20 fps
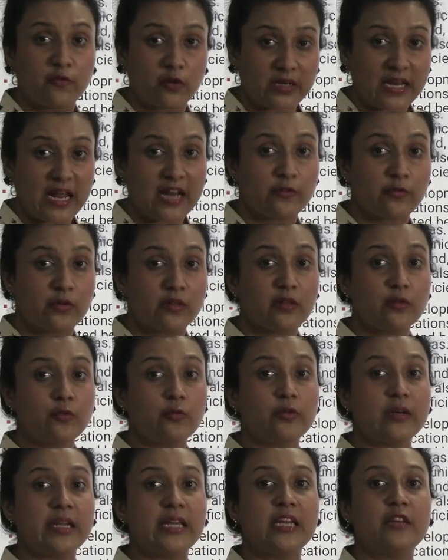For that reason
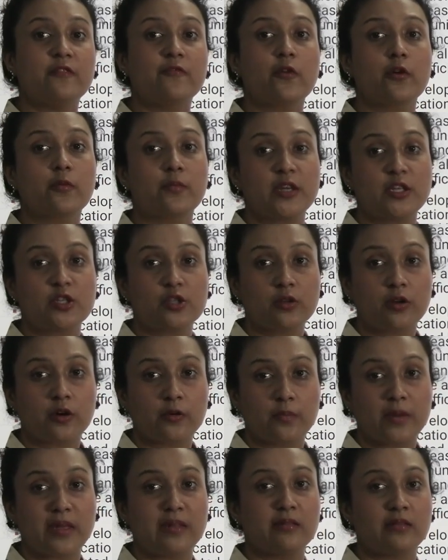only, information
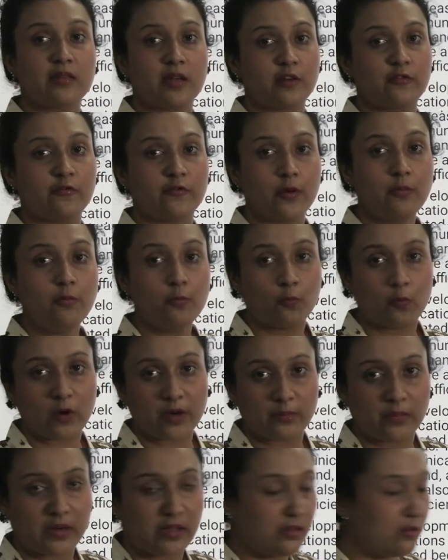are being sent from
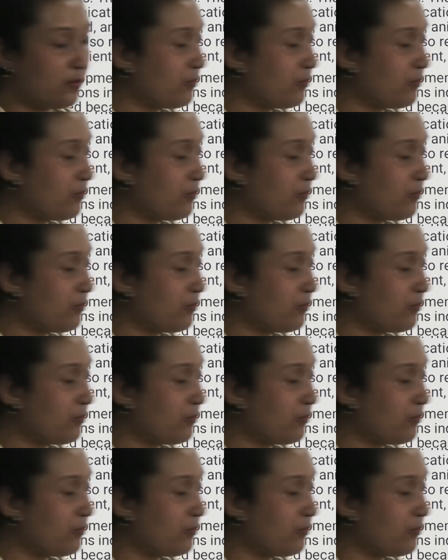one place to